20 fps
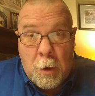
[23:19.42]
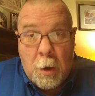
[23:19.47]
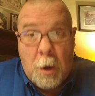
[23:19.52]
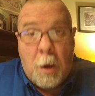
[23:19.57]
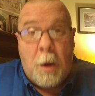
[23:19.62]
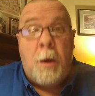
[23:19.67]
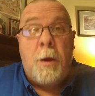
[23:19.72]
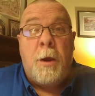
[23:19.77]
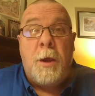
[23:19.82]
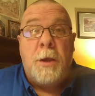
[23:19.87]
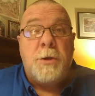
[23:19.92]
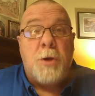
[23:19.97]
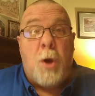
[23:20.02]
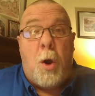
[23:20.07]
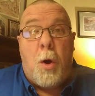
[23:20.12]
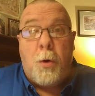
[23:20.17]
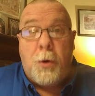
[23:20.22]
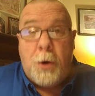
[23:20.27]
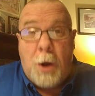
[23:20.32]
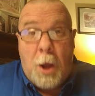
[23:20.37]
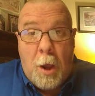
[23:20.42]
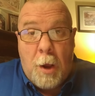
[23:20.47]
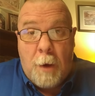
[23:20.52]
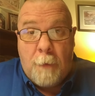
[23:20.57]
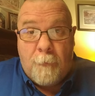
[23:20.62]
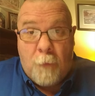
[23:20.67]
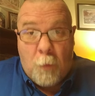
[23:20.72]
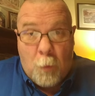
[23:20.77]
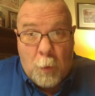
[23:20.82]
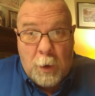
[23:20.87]
Huh? It's all
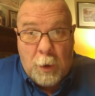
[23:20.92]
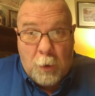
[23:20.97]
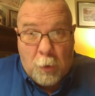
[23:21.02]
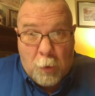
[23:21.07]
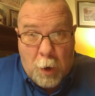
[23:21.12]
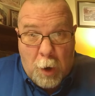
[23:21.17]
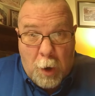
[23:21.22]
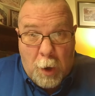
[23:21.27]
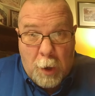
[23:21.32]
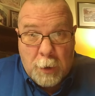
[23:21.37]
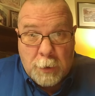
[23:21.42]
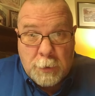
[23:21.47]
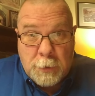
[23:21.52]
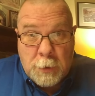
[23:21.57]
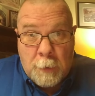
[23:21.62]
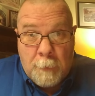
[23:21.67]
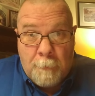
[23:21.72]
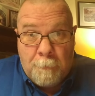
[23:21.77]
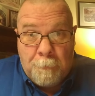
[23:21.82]
known for winning Christ.